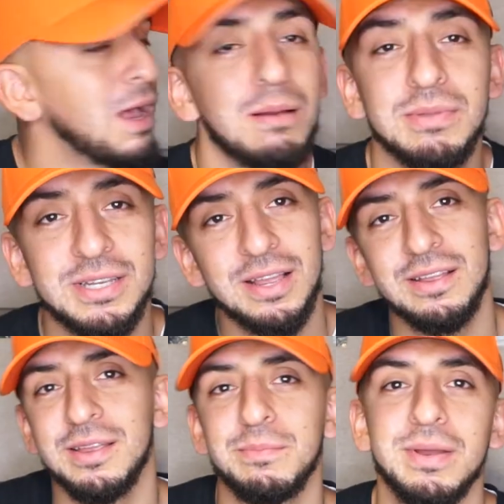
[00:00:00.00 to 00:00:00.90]
I'm
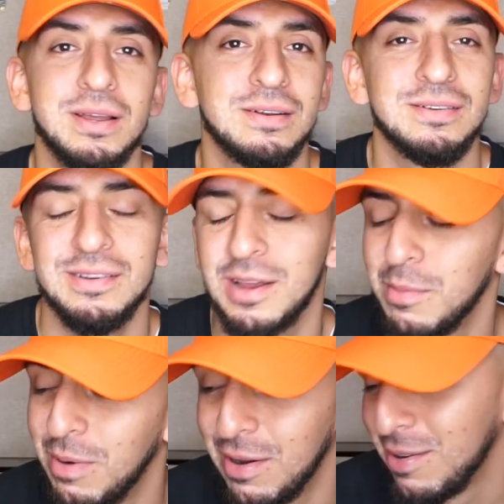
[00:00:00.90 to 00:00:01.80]
telling you, man.
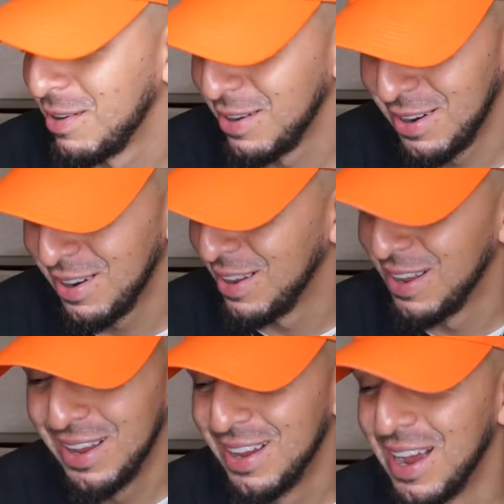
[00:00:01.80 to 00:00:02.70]
Come on.
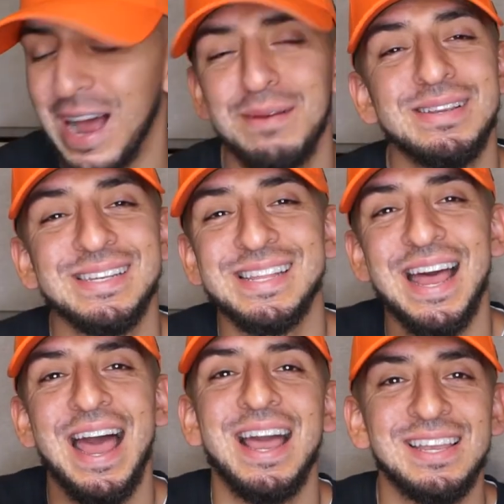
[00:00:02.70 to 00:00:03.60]
I'm just the
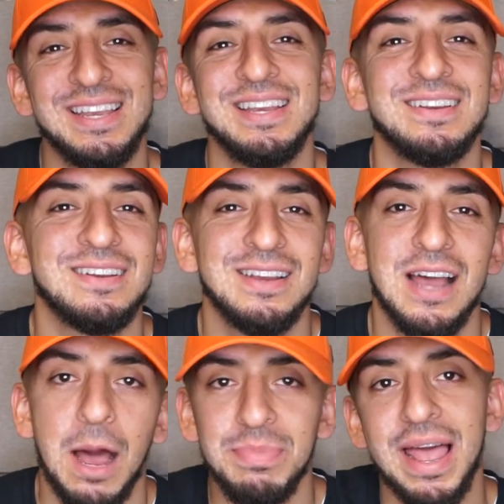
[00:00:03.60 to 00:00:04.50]
hat king.
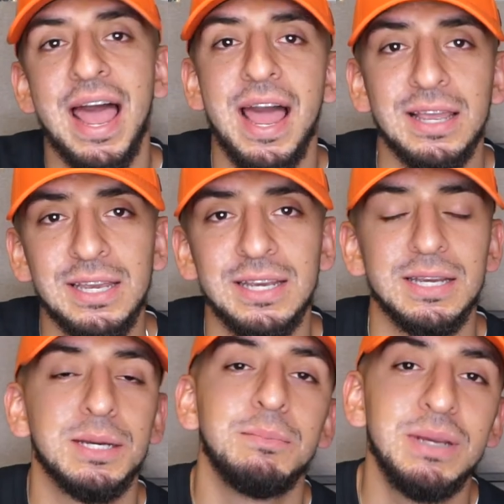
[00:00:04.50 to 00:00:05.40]
I'm the hat
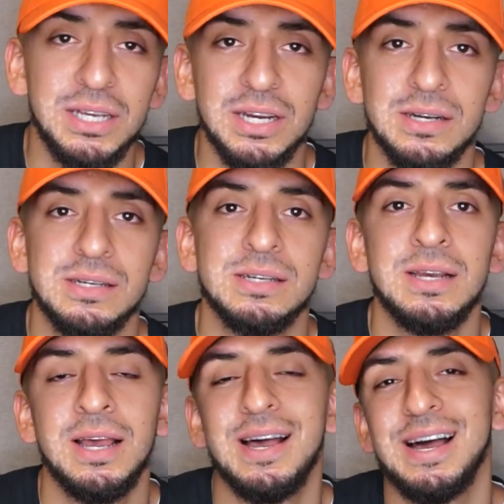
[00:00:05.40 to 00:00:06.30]
king because
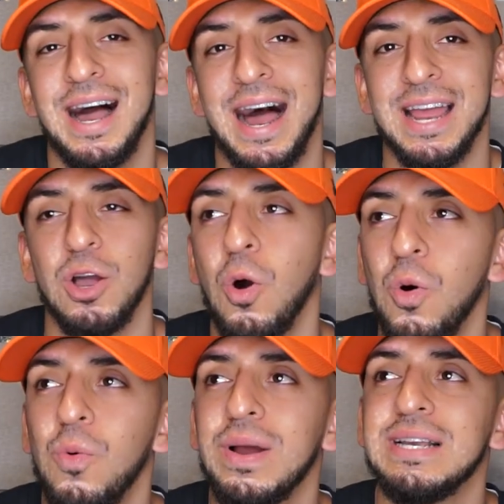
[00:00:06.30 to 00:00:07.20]
I
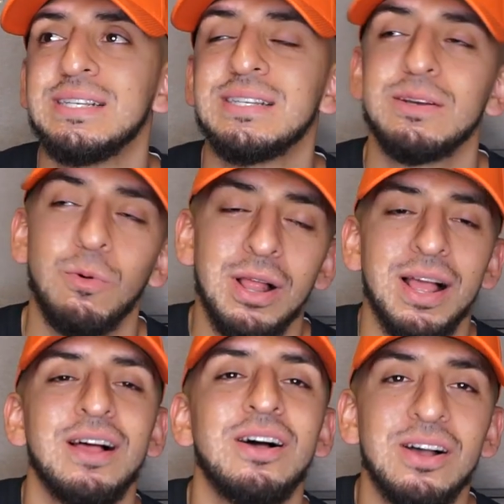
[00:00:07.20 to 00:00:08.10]
always,
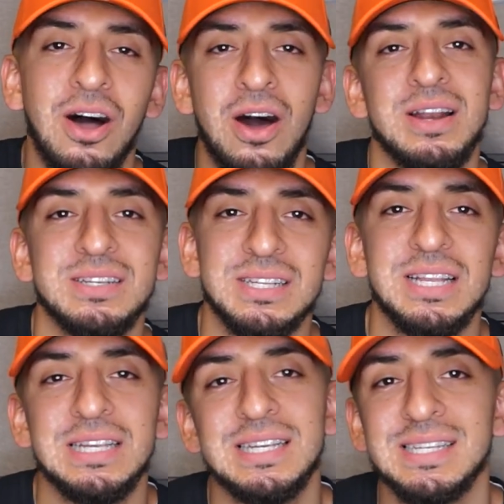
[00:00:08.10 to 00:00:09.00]
well,
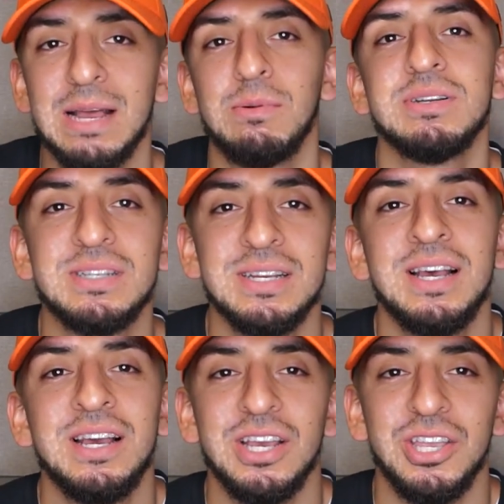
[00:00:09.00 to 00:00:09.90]
honestly, since I was
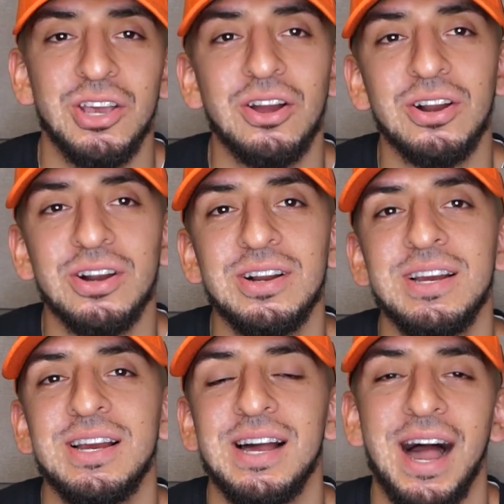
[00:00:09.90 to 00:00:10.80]
younger,
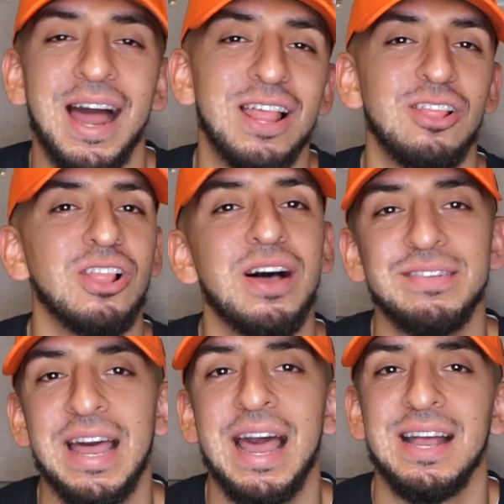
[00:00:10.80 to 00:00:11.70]
I
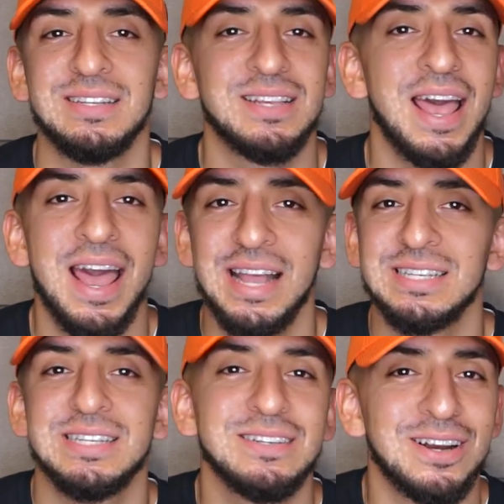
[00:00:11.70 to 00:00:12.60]
loved hats.
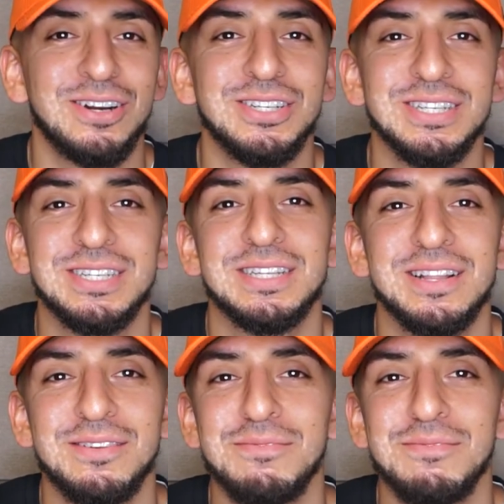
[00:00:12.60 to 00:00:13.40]
Hats are just